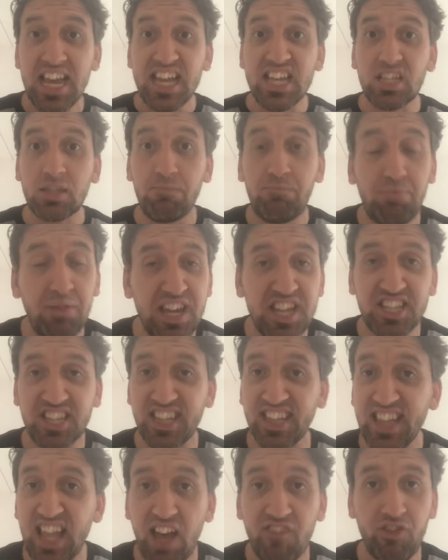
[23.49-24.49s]
his
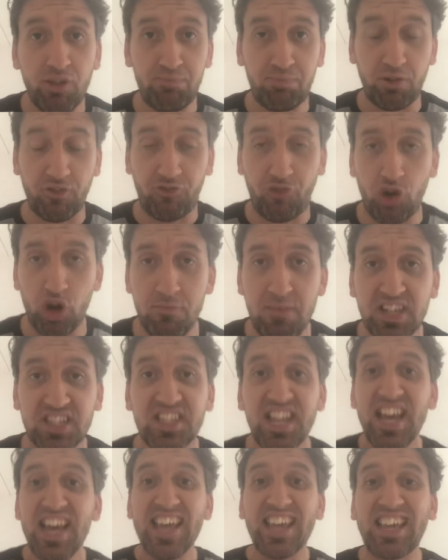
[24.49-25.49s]
beast level performance,